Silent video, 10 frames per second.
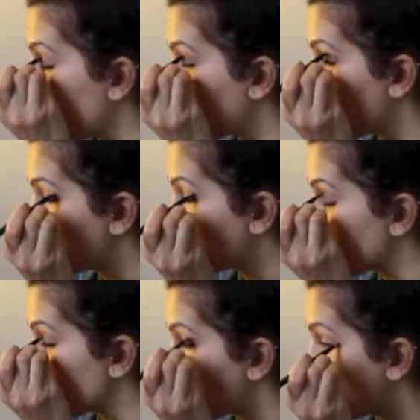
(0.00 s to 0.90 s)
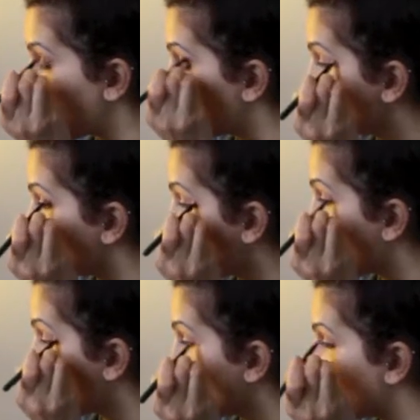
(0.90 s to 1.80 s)
I'm literally going to be in
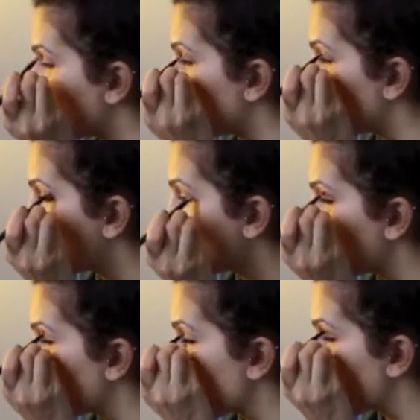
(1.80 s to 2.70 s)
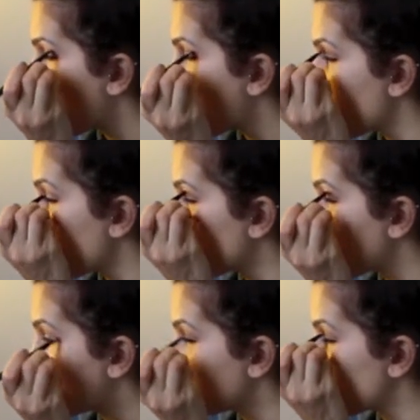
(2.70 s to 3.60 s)
today
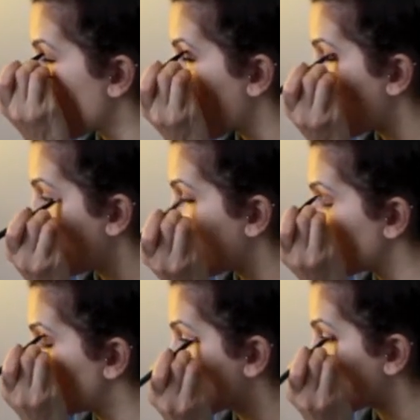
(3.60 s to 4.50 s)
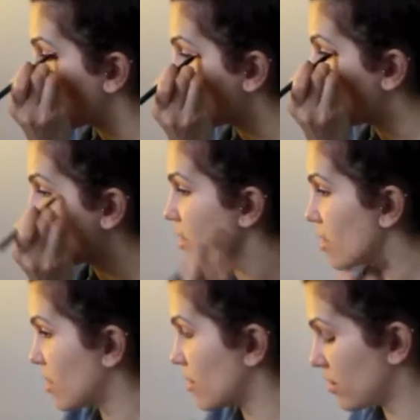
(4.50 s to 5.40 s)
making mince pies for
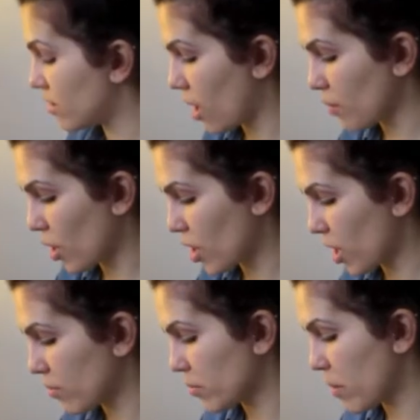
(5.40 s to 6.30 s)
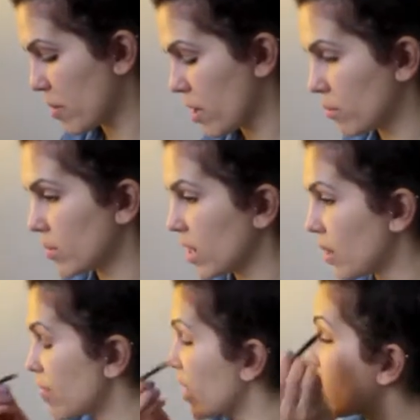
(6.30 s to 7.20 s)
Christmas. I'm going home to my mum's and
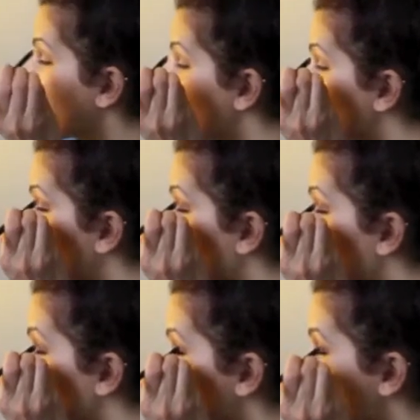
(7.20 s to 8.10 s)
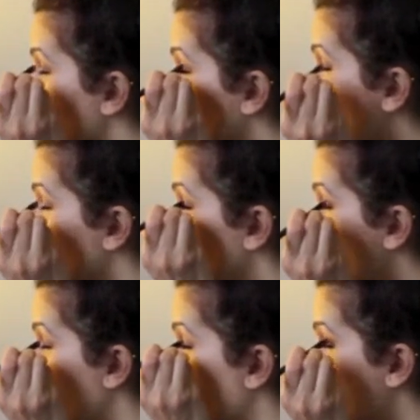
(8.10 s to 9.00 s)
I'm taking mince pies
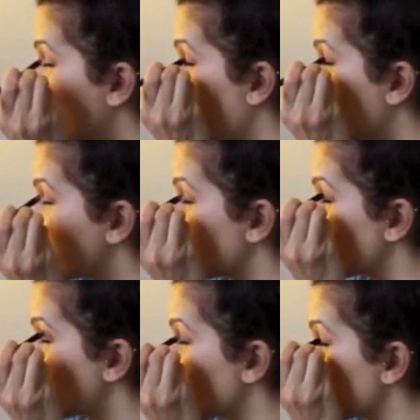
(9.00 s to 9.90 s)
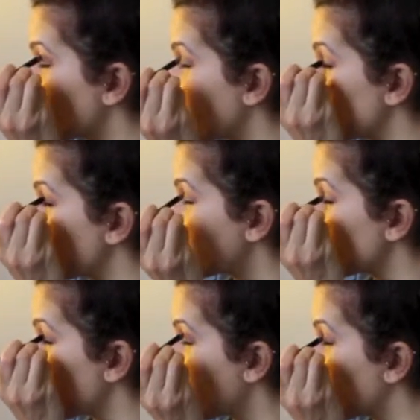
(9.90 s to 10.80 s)
and some chocolate truffles
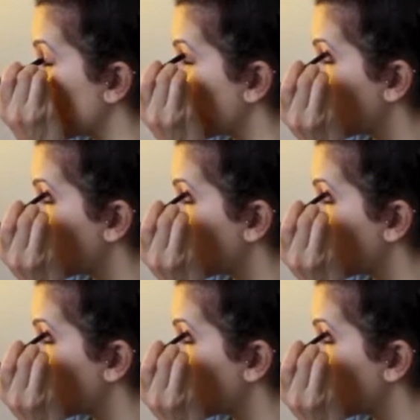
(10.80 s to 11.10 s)
as well.